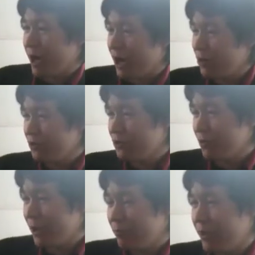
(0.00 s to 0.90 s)
How
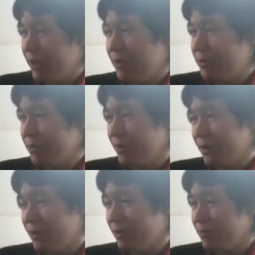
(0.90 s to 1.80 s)
do I pair
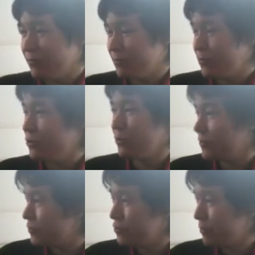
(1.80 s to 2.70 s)

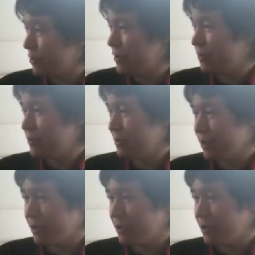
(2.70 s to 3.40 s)
food and beer?